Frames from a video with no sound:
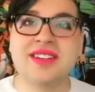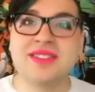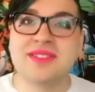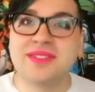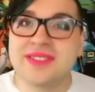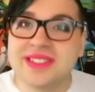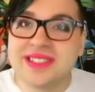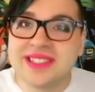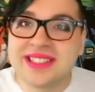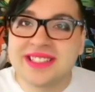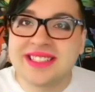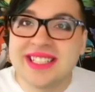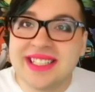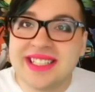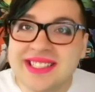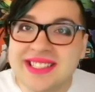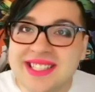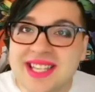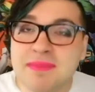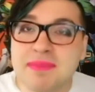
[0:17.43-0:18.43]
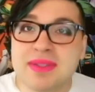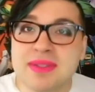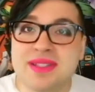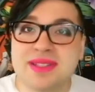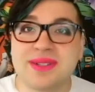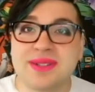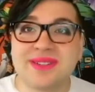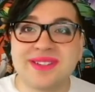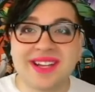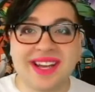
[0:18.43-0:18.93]
And for today's
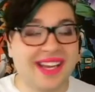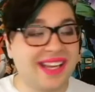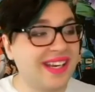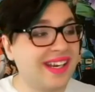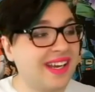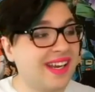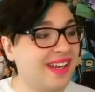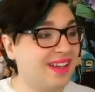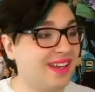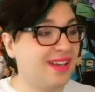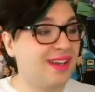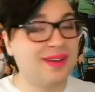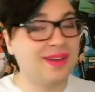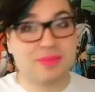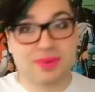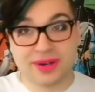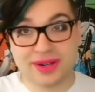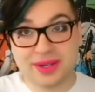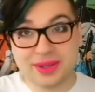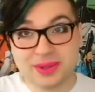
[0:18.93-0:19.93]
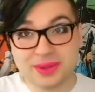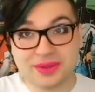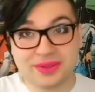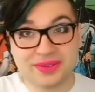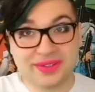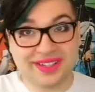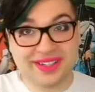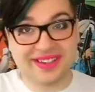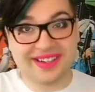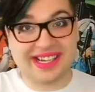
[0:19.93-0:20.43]
episode, I got a pretty cool
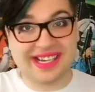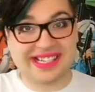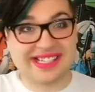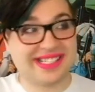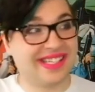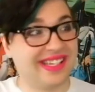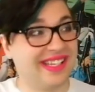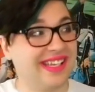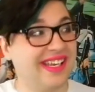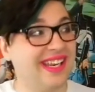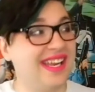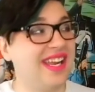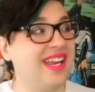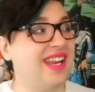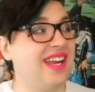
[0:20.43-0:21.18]
figure, actually.